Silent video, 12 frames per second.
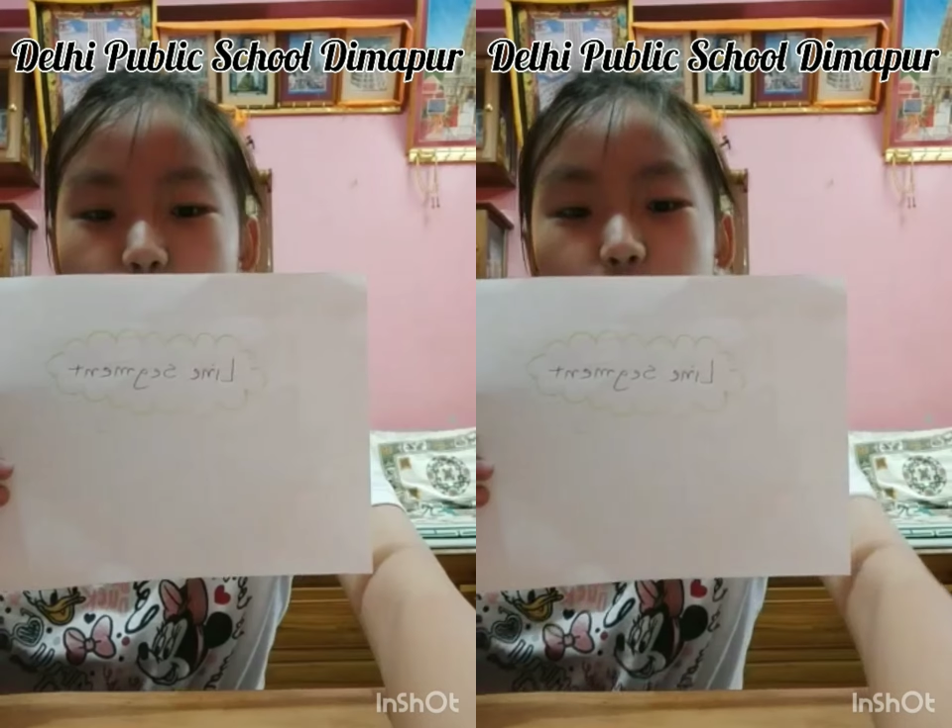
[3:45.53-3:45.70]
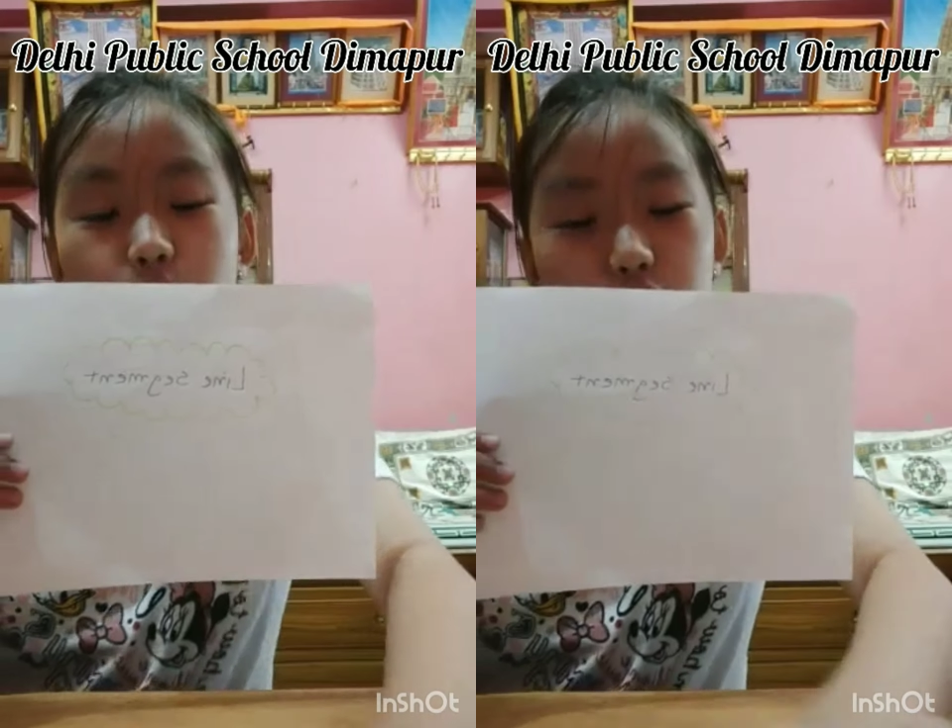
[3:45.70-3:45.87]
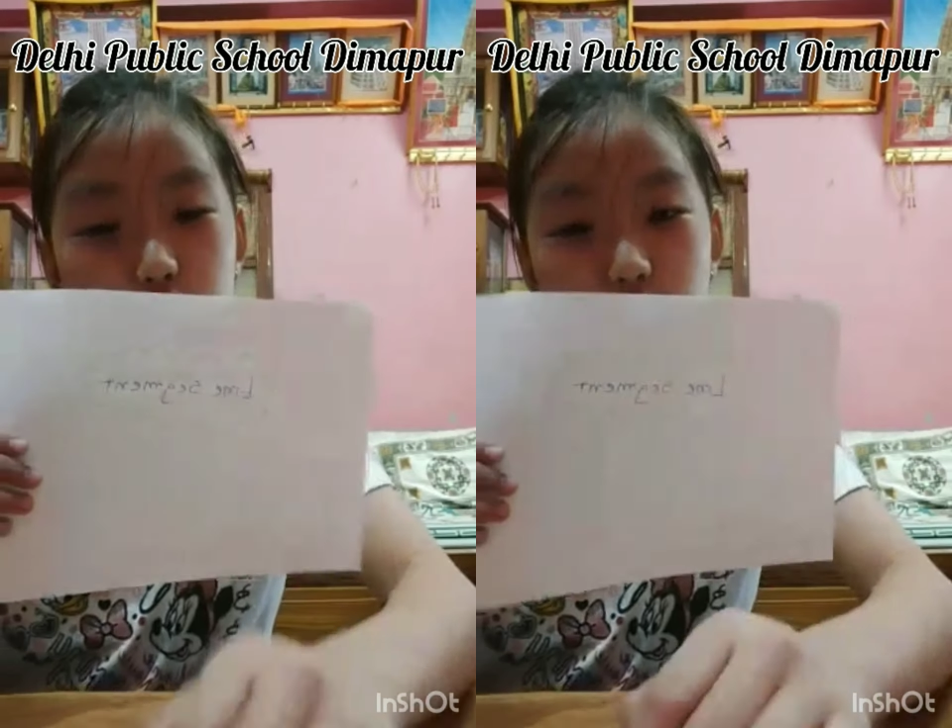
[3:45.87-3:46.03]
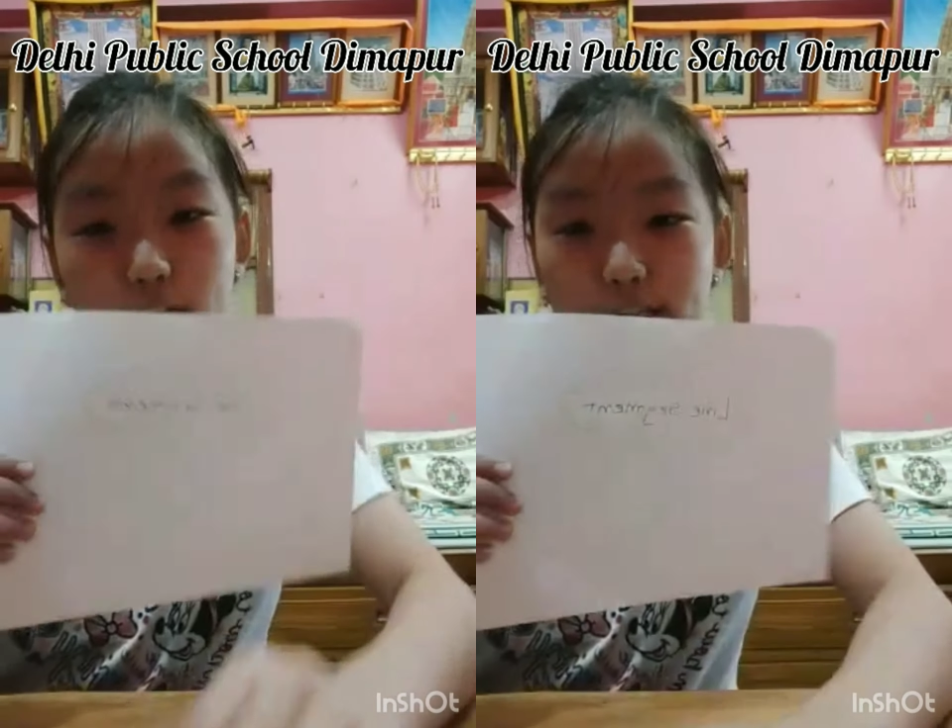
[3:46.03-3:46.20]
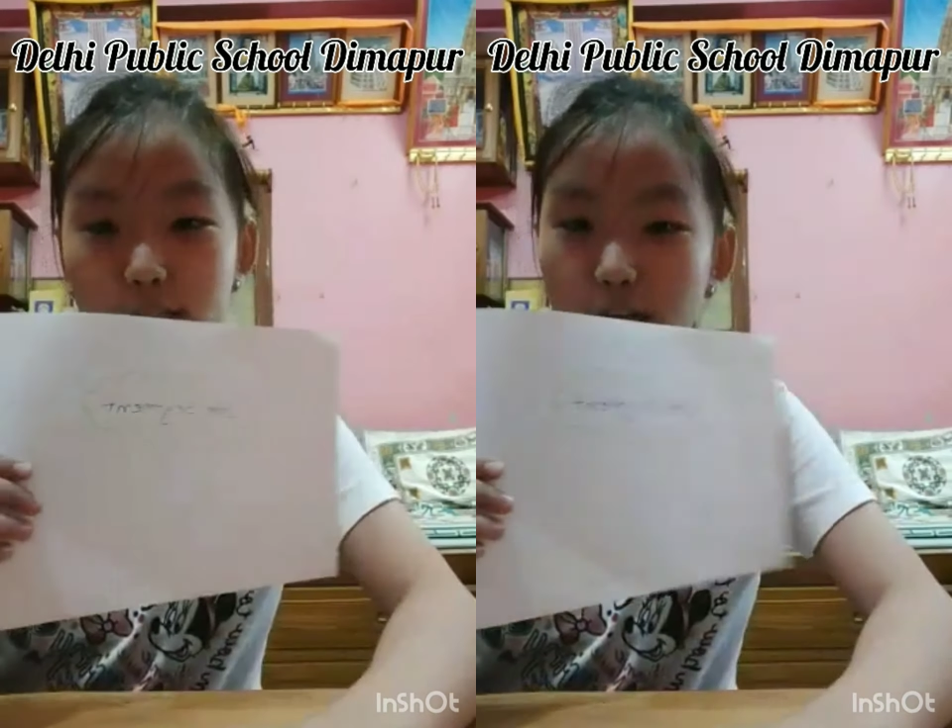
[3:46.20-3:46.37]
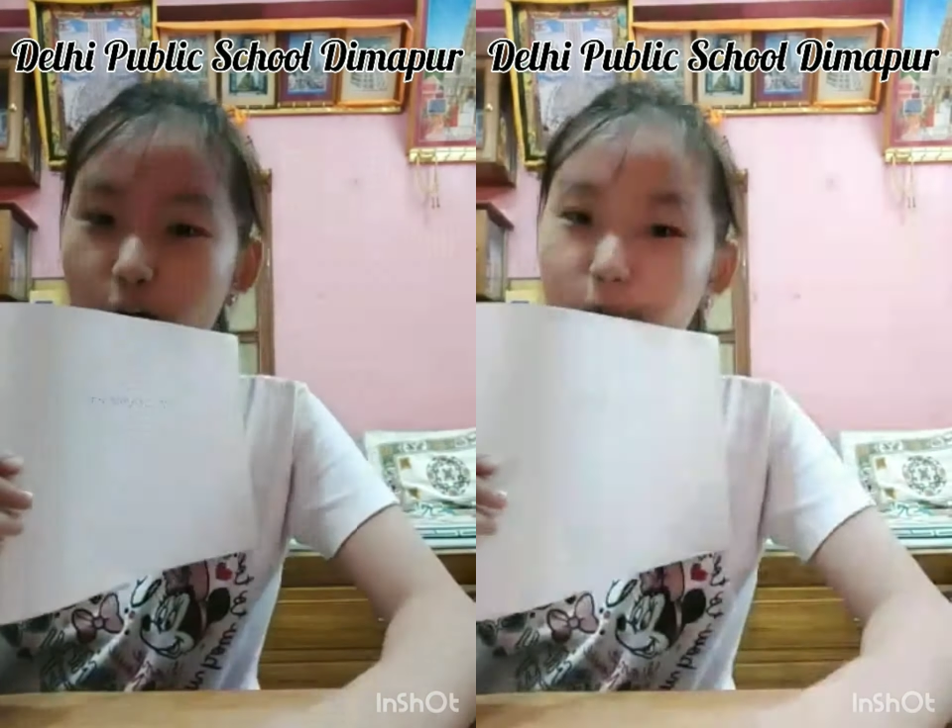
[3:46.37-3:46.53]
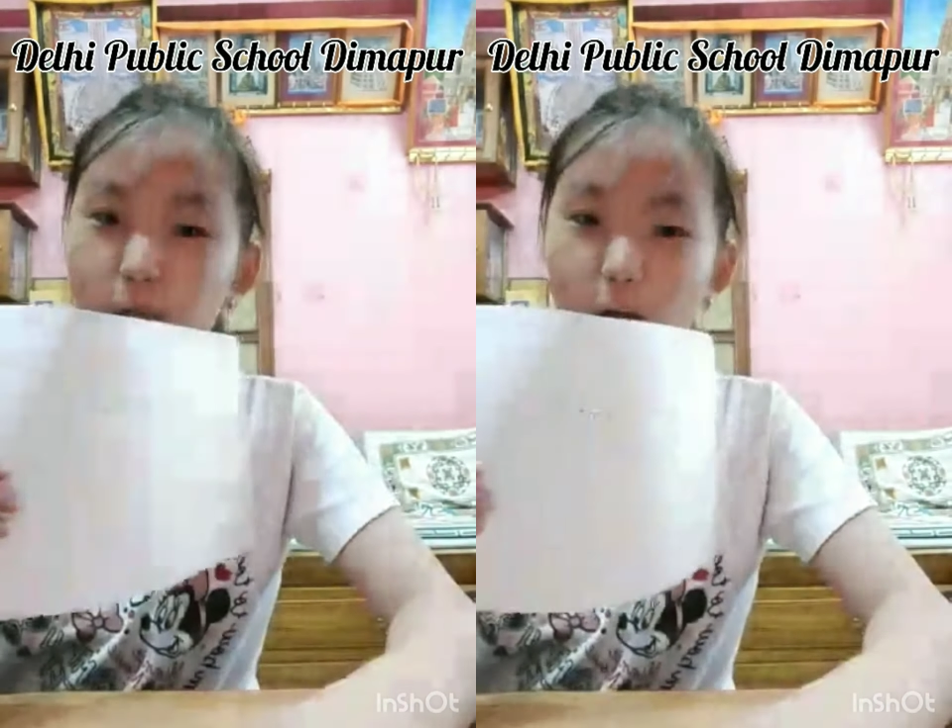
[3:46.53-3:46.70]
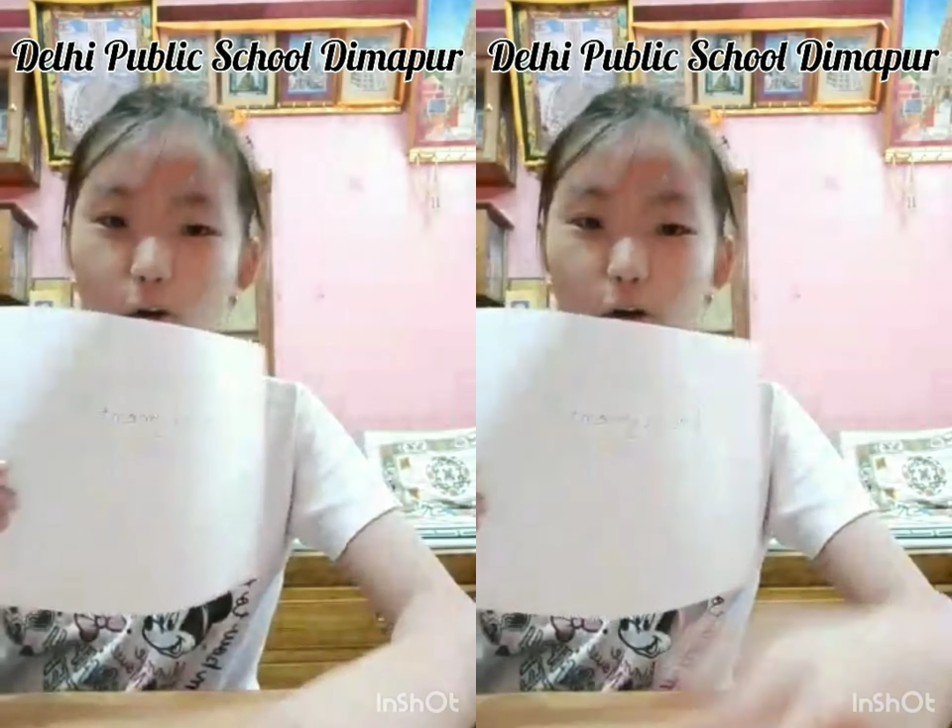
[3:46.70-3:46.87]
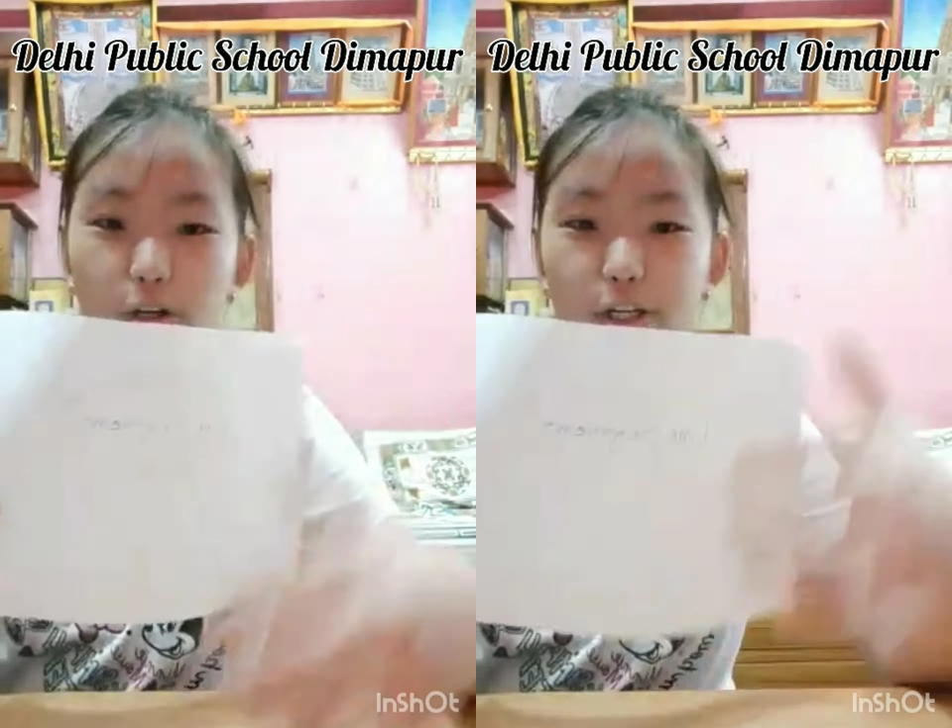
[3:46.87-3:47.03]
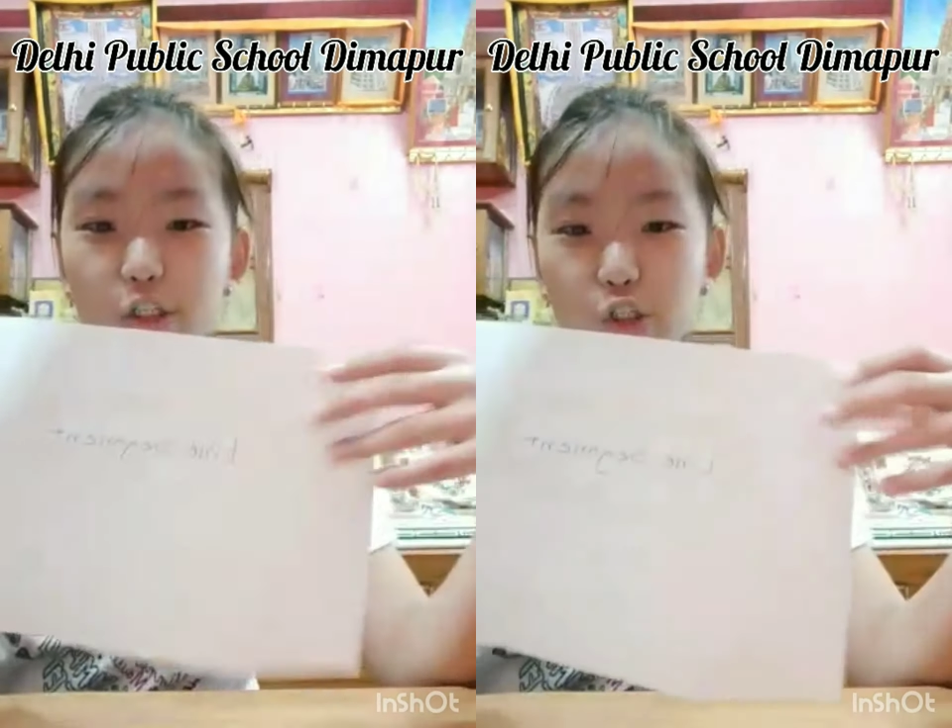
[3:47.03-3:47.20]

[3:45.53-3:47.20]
So guys, now we are going to